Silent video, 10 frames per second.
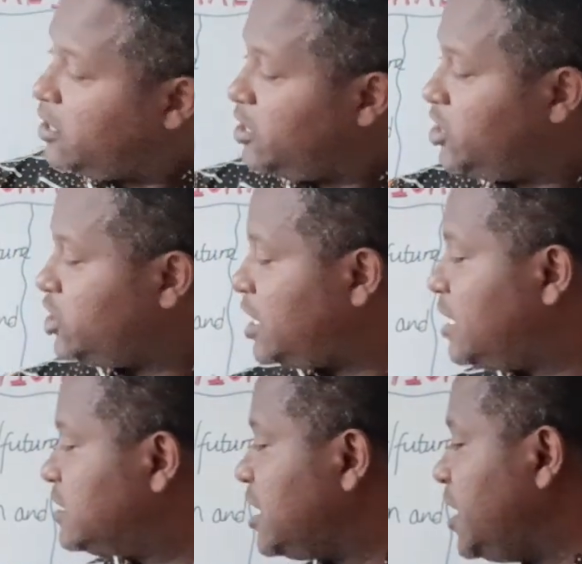
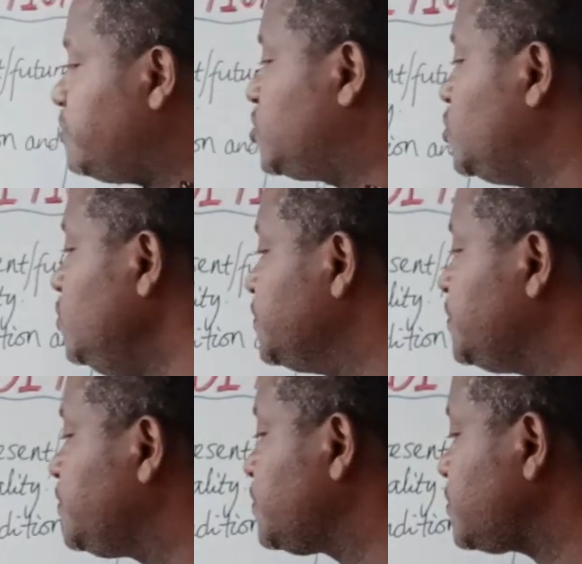conditional type 2,
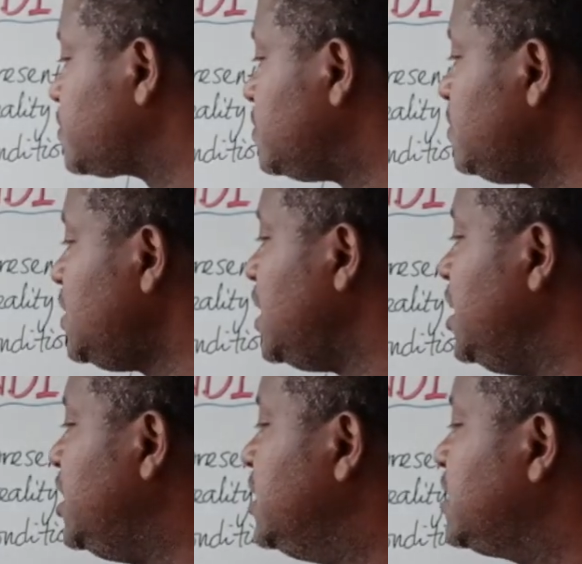
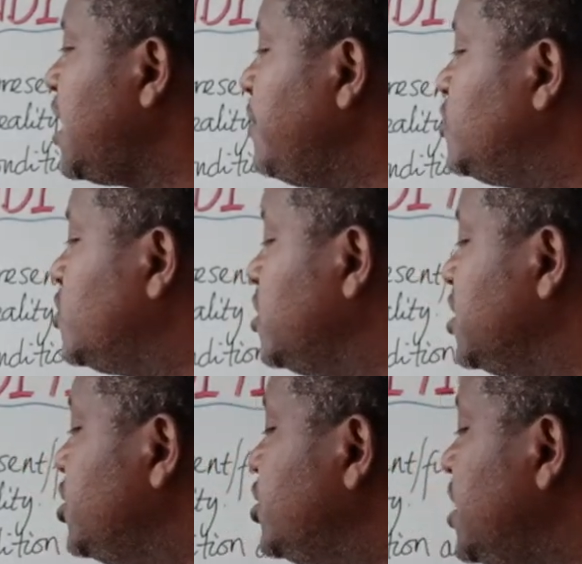in type 2
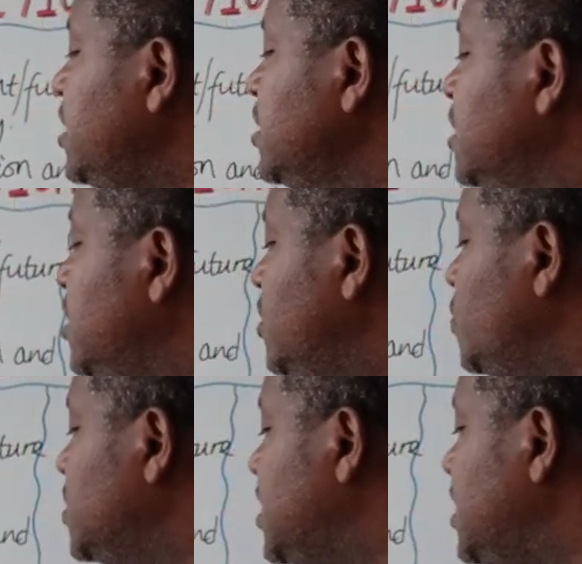conditional,
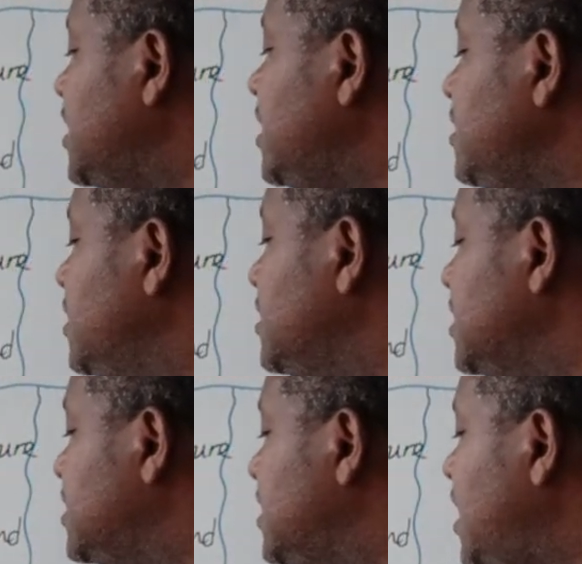we said that
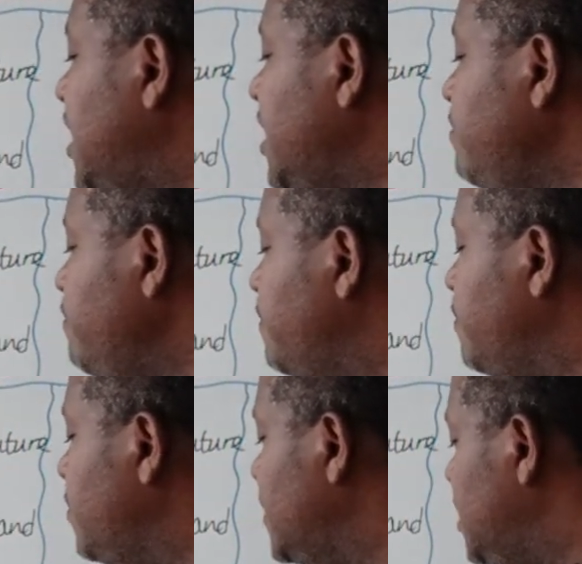the time
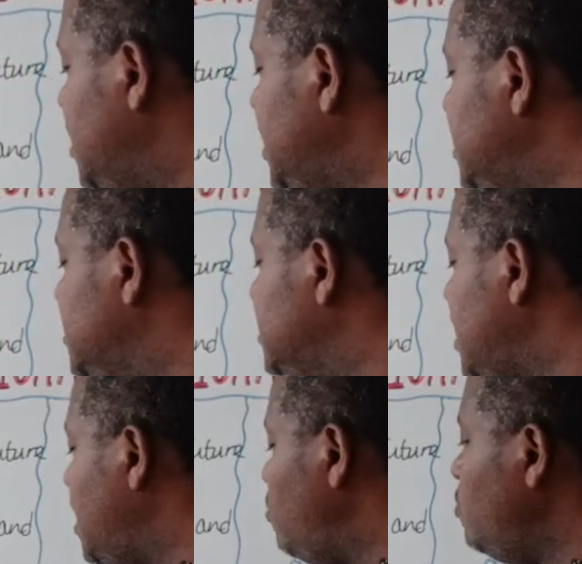is
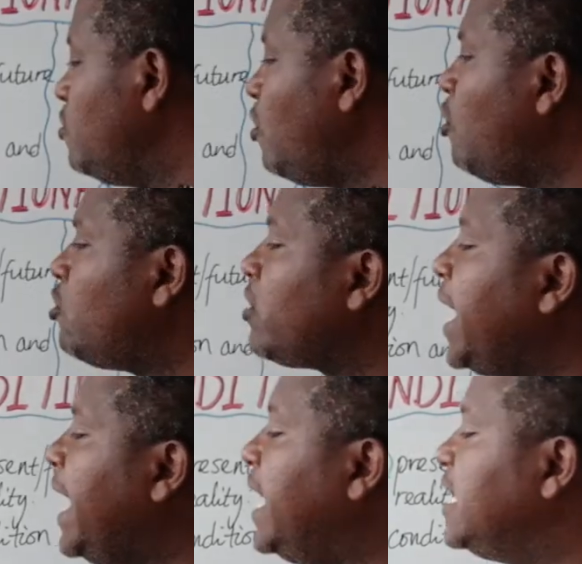now or
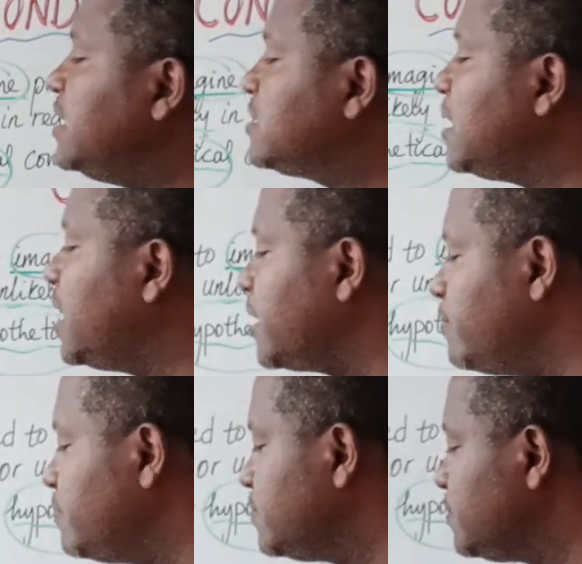any time,
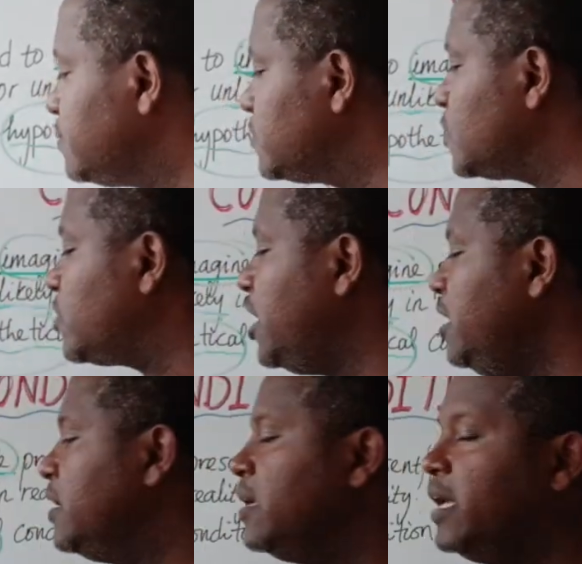
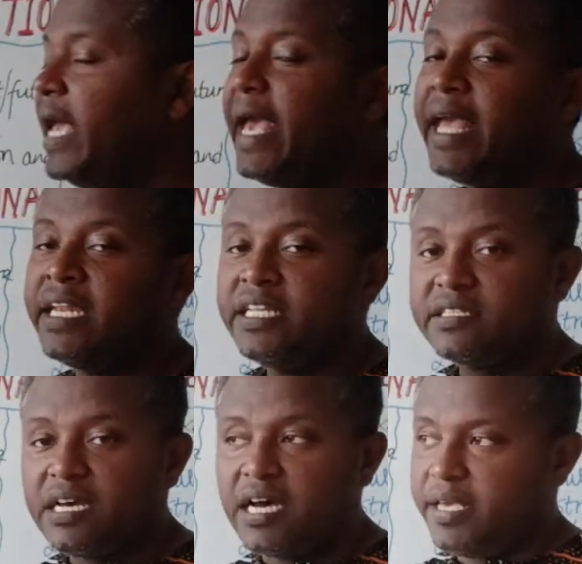okay, any
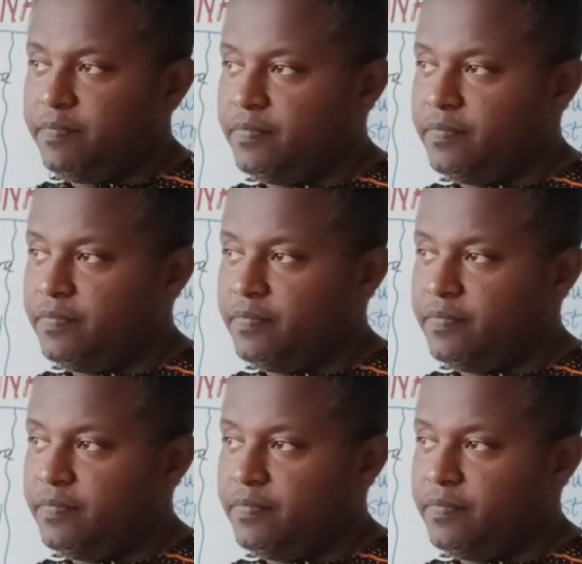time,